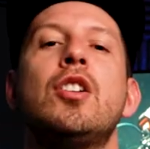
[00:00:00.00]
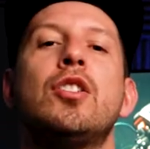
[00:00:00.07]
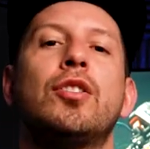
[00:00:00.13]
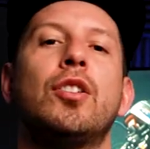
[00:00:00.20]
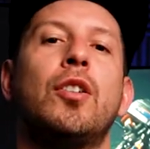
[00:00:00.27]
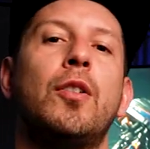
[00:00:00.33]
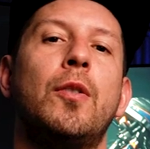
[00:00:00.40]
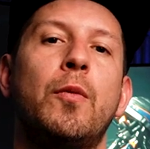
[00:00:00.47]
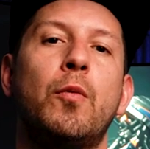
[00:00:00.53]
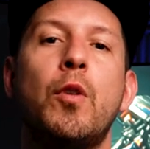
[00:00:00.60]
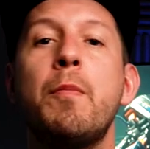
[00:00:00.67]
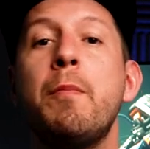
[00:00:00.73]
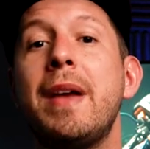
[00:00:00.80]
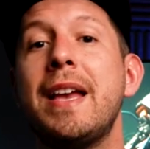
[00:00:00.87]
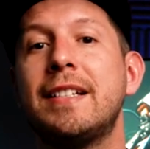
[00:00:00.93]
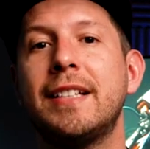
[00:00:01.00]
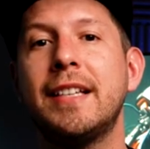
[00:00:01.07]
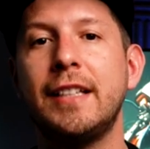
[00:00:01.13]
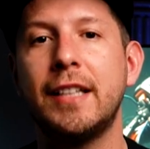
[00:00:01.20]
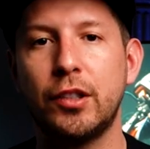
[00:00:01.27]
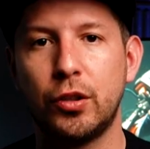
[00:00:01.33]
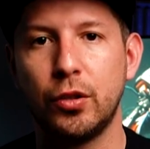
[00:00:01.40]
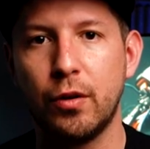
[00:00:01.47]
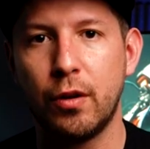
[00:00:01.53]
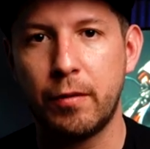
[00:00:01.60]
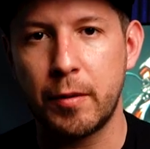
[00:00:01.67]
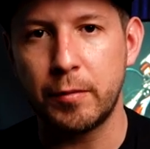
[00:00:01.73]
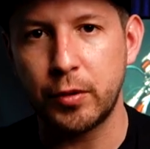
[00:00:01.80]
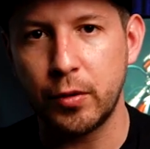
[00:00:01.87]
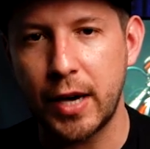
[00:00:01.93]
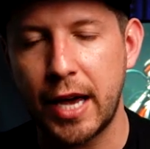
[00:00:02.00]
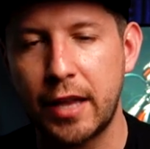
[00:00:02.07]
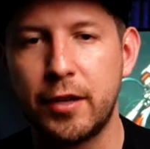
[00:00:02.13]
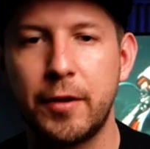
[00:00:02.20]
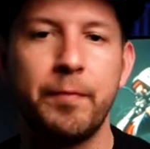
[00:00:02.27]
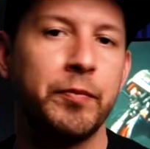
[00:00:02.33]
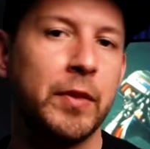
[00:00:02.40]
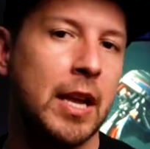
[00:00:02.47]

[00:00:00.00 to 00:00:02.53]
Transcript: So we're mixing the two of them together.